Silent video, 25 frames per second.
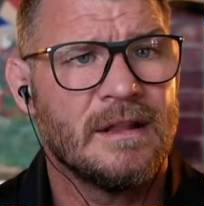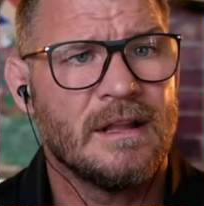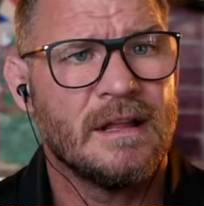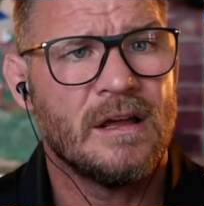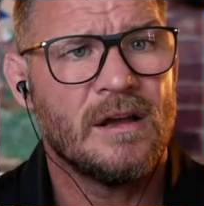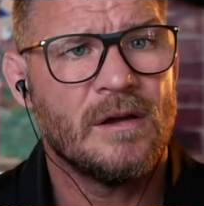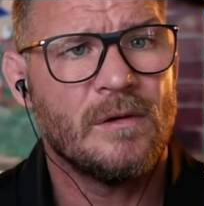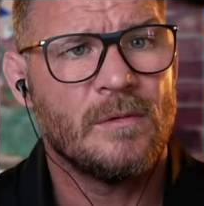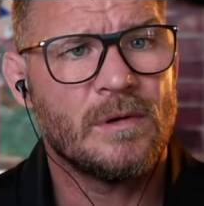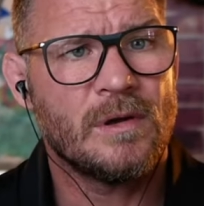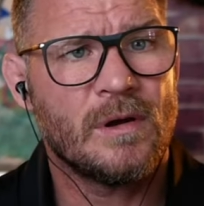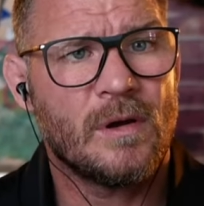
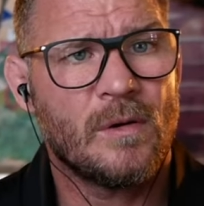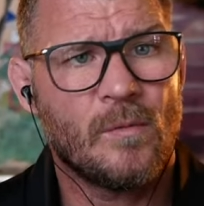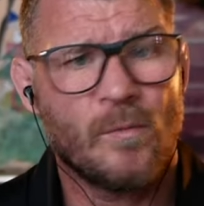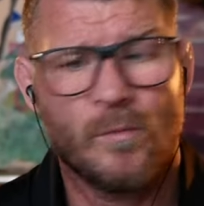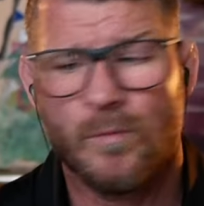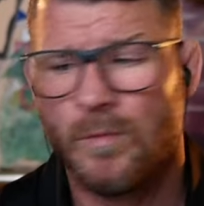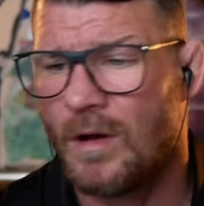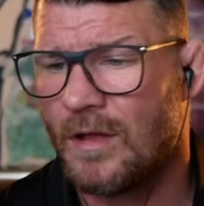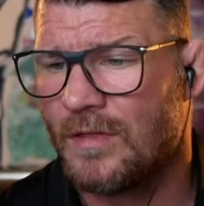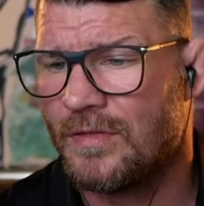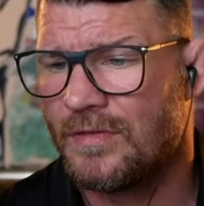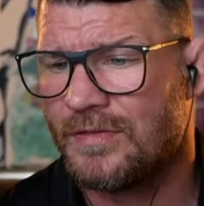We've got
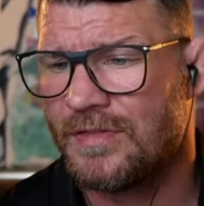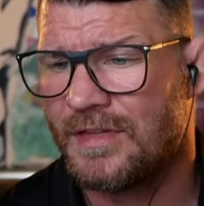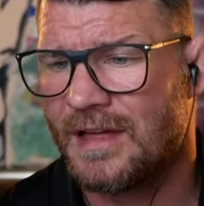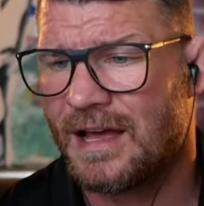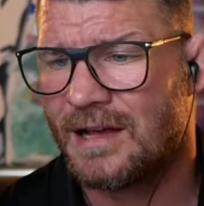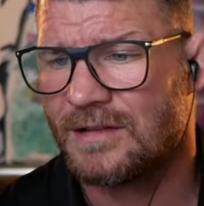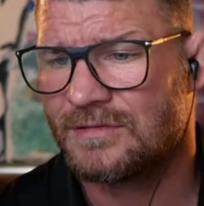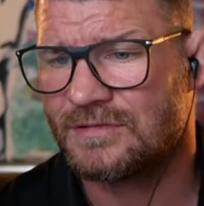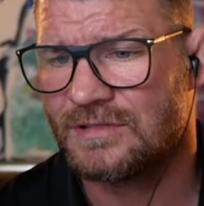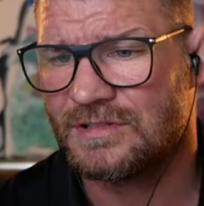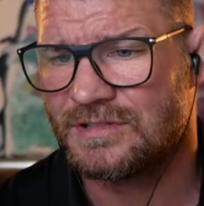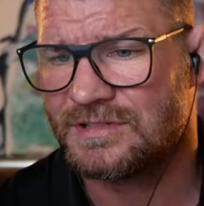one
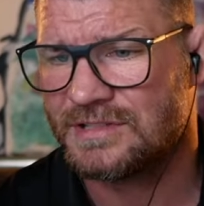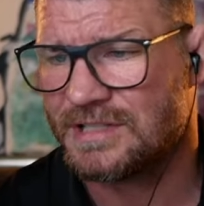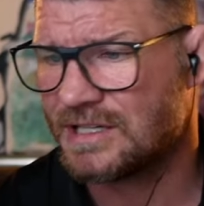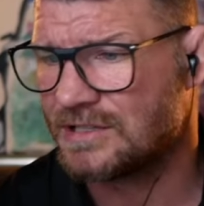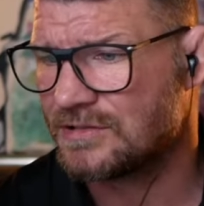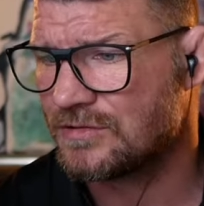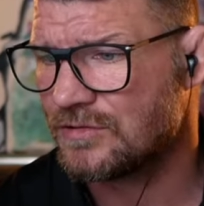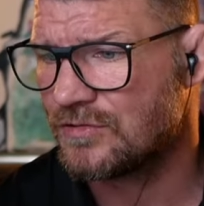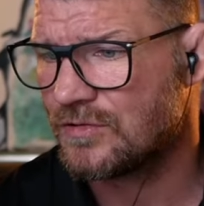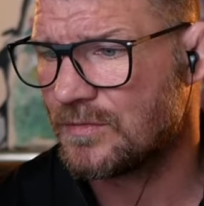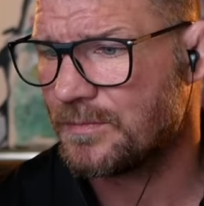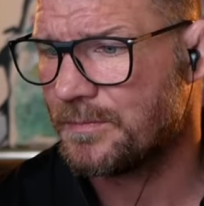thousand six
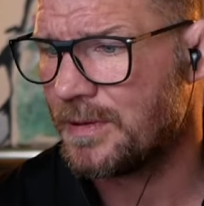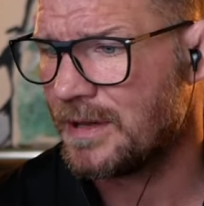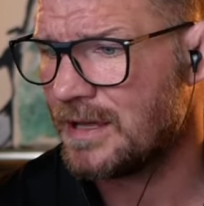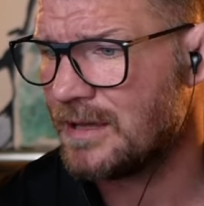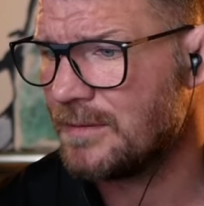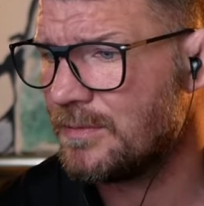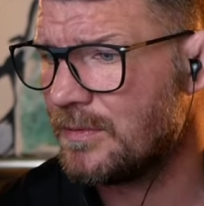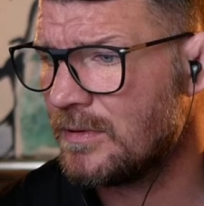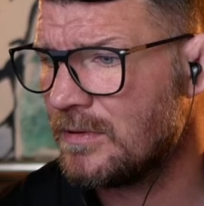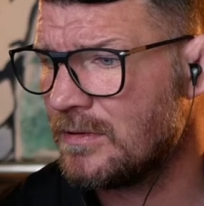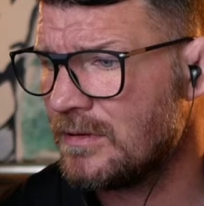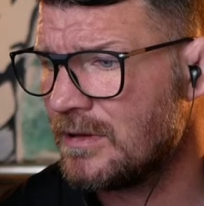hundred
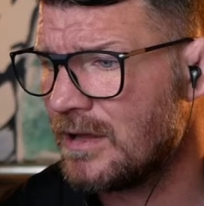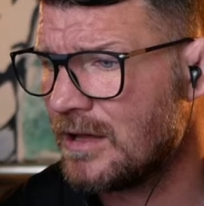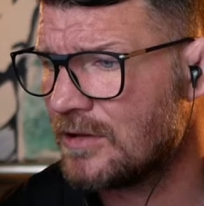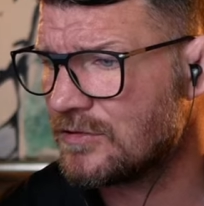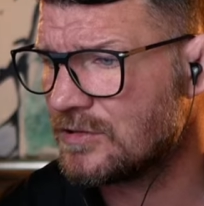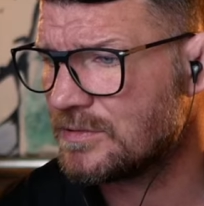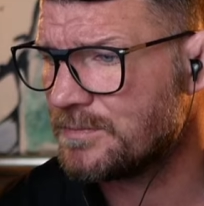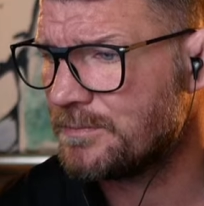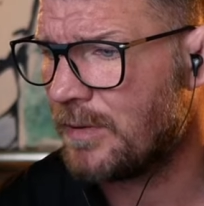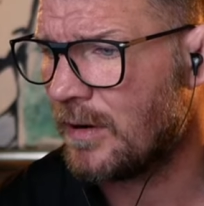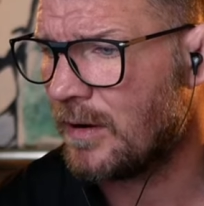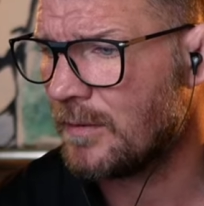people. I'll
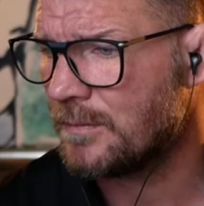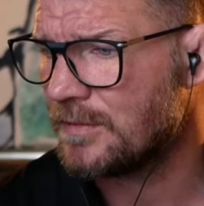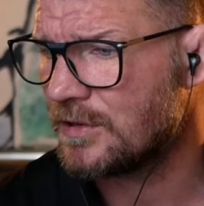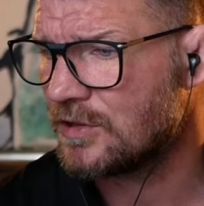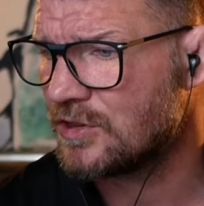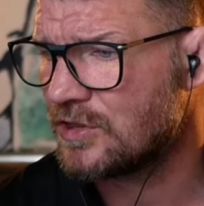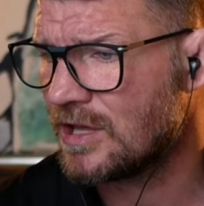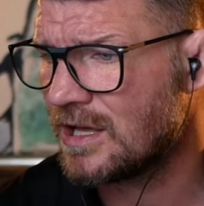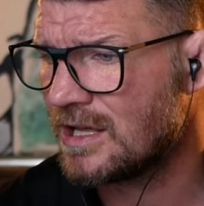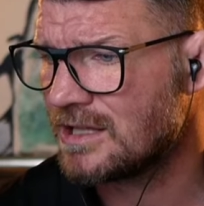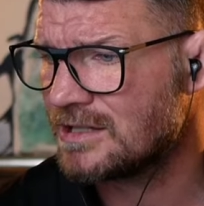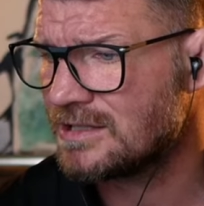just pop the
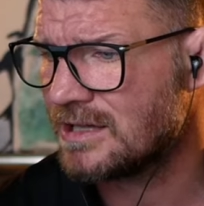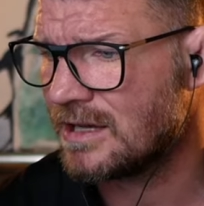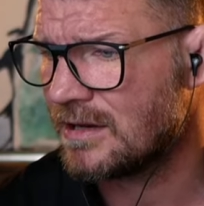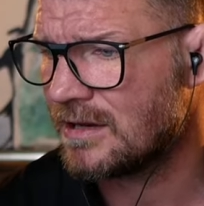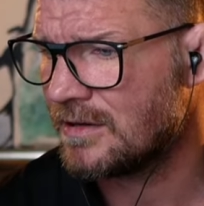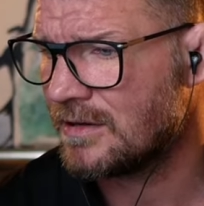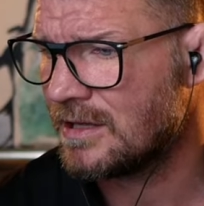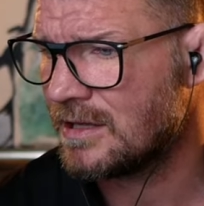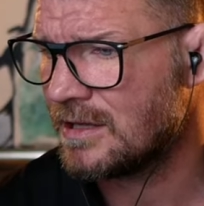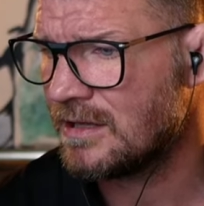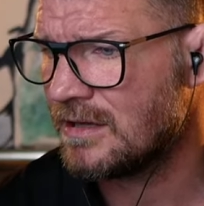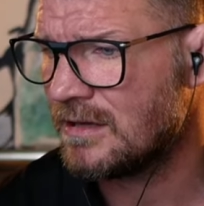chat out
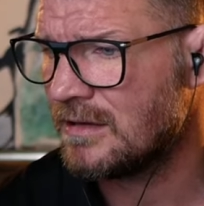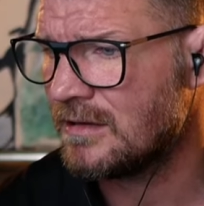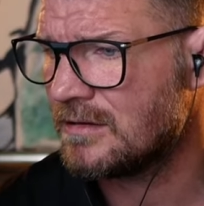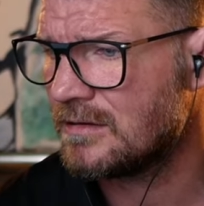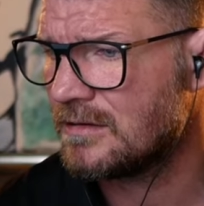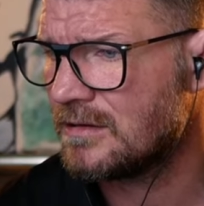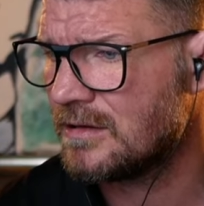here.